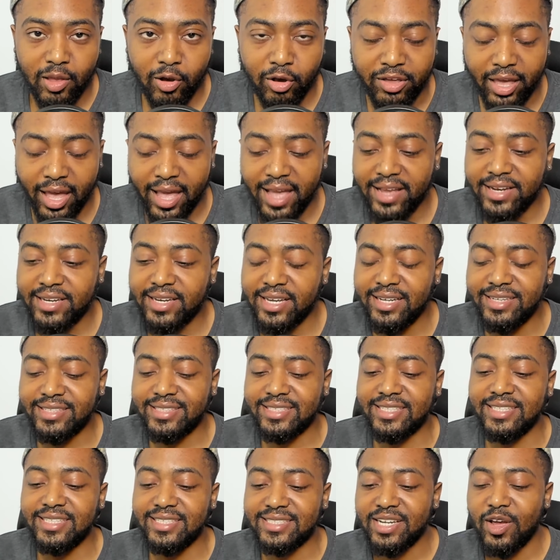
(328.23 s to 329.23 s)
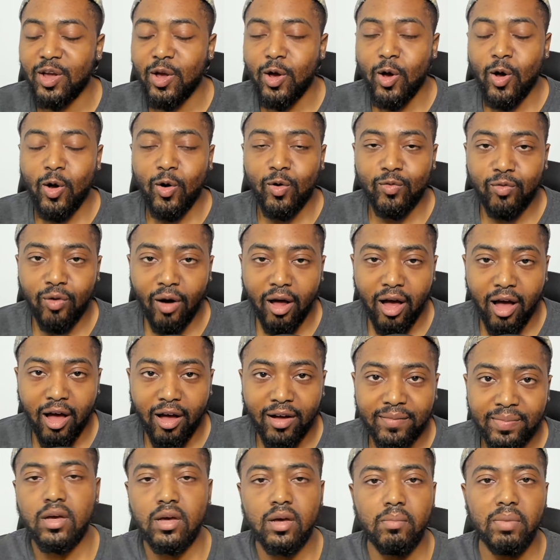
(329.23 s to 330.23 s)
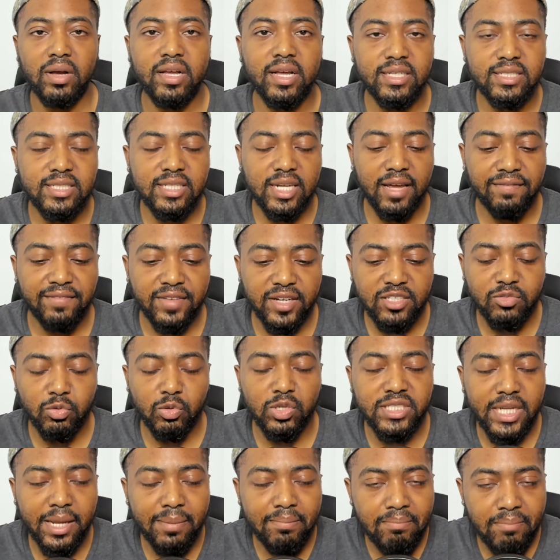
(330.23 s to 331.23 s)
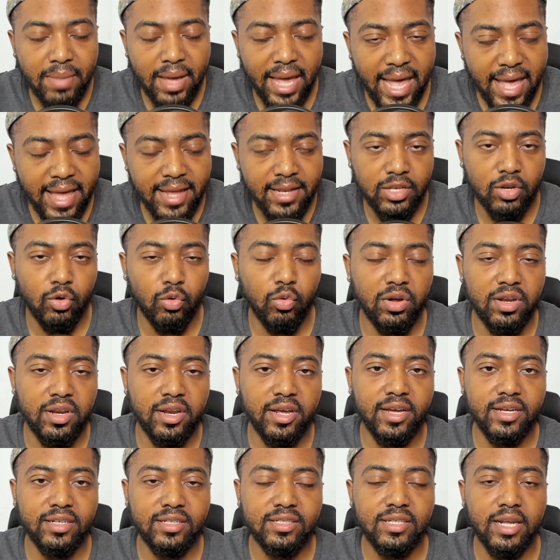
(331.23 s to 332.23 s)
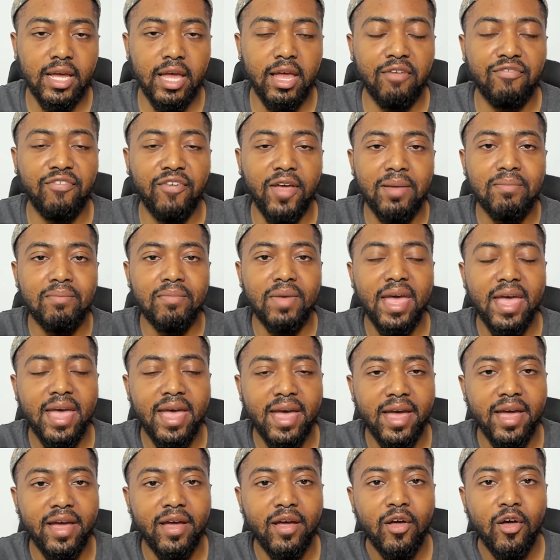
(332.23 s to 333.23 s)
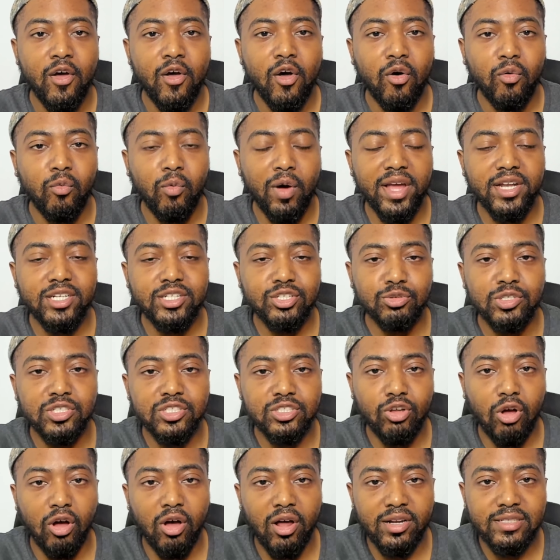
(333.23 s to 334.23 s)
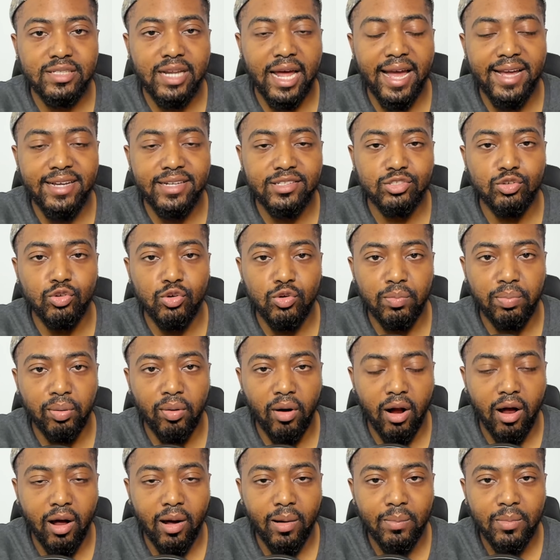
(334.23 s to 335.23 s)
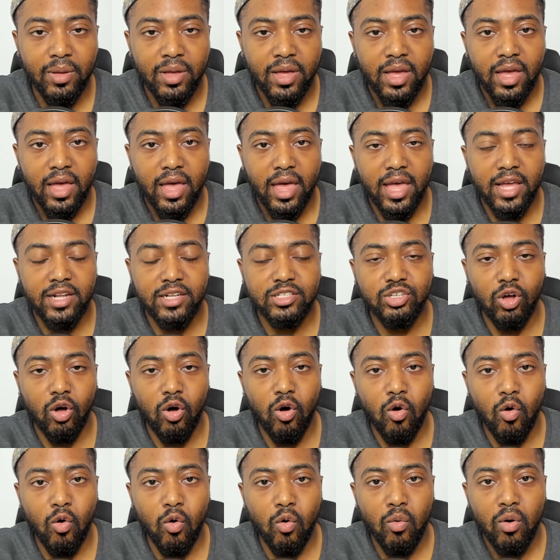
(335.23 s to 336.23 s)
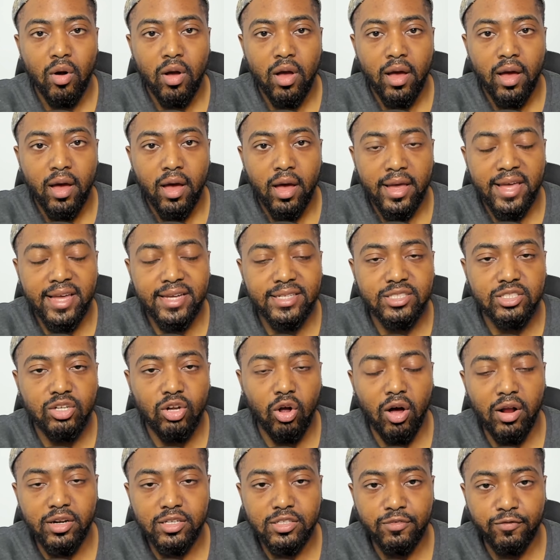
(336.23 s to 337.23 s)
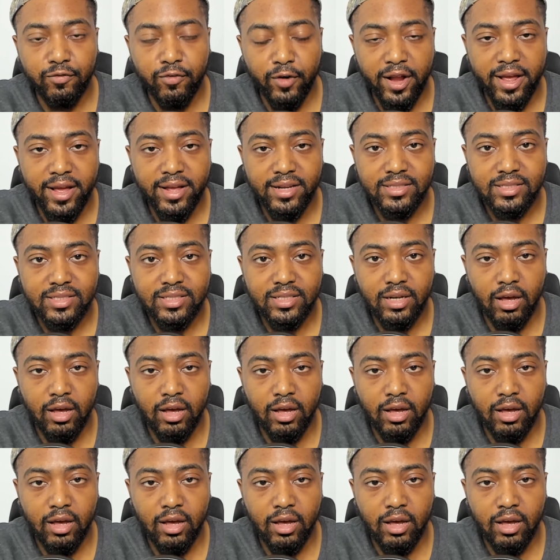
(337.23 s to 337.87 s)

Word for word: okay? This is wrong. Because if this was a man doing this, if a man went to his daughter's high school prom and told his daughter's friends,